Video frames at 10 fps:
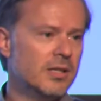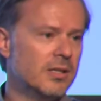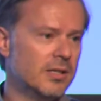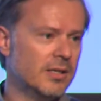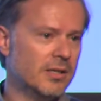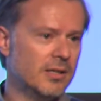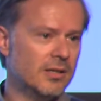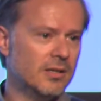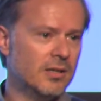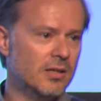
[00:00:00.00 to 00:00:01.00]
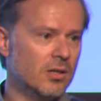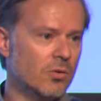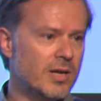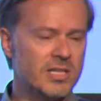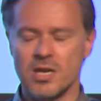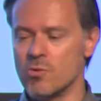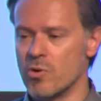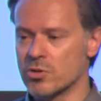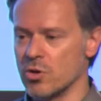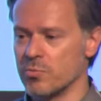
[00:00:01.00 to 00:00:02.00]
When I say
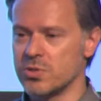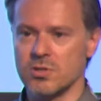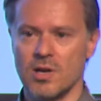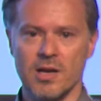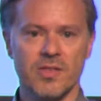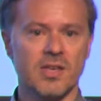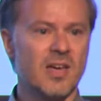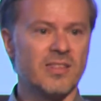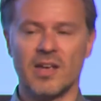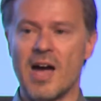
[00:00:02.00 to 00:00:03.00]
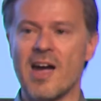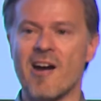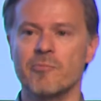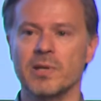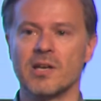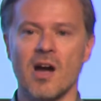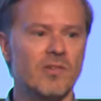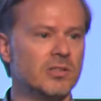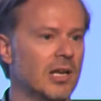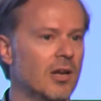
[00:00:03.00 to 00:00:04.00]
workshops, I think that I have been
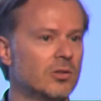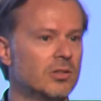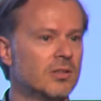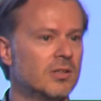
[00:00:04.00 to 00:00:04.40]
covered a lot